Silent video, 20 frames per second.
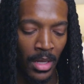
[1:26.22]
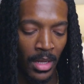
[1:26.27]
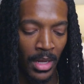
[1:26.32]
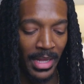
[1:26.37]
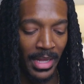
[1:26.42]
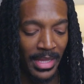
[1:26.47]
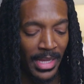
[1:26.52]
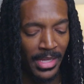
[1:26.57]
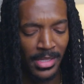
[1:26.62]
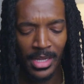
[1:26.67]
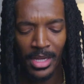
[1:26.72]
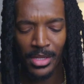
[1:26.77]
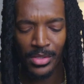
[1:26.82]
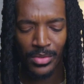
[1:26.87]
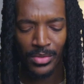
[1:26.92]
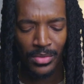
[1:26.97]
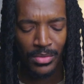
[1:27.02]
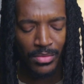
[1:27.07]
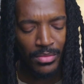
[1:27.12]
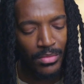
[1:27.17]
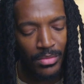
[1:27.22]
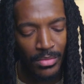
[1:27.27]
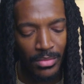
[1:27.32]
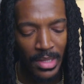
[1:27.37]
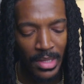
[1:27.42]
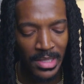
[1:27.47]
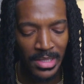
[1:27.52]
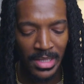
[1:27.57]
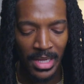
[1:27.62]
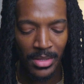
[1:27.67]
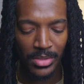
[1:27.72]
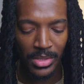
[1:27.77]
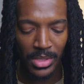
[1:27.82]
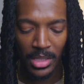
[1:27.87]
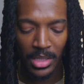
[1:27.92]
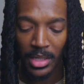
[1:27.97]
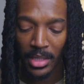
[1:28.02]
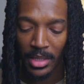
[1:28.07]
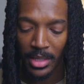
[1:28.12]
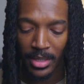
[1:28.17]
Like that sounds
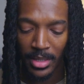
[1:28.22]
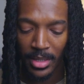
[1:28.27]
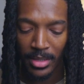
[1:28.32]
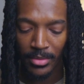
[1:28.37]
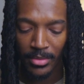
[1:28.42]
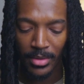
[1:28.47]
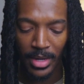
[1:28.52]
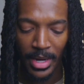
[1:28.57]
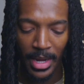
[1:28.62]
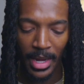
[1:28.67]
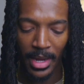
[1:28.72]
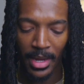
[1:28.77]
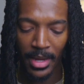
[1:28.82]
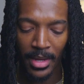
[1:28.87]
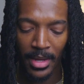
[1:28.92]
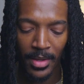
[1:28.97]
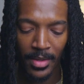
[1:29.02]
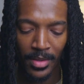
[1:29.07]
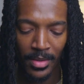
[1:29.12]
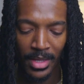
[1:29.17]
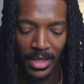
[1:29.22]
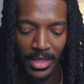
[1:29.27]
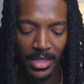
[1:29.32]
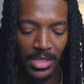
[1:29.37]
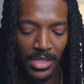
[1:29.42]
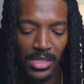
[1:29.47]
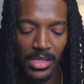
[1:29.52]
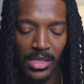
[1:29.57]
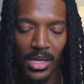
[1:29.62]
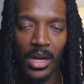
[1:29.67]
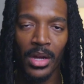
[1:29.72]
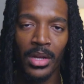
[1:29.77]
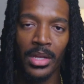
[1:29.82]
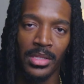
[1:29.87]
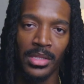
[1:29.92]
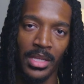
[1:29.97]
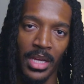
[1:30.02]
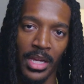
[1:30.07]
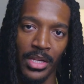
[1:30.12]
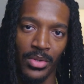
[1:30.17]
good, right? Like this is all
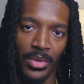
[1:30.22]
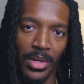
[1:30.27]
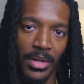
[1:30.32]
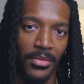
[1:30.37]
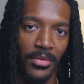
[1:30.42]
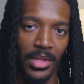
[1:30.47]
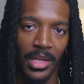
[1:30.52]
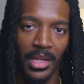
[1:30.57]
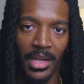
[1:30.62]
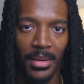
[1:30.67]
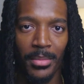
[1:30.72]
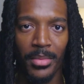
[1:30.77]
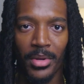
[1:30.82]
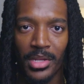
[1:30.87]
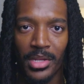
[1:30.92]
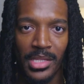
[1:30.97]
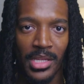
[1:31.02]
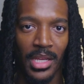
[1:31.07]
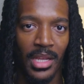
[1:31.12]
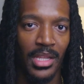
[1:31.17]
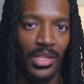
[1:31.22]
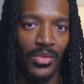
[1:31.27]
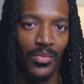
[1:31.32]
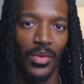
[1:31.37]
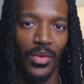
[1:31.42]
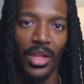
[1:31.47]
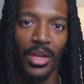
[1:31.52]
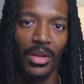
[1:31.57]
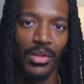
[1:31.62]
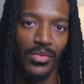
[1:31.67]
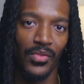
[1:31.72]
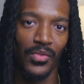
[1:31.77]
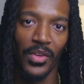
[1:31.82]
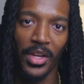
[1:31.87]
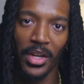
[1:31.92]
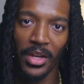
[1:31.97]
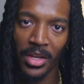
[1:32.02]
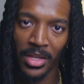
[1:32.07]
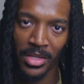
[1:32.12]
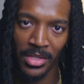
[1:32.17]
contextual. Everything that I'm gonna say in this video is
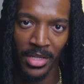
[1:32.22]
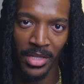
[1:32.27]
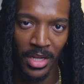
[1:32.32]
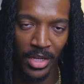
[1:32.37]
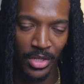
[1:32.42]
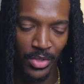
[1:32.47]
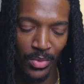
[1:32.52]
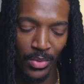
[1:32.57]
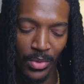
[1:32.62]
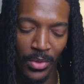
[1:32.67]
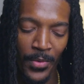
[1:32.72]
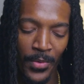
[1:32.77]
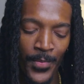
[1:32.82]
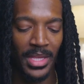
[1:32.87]
very contextual.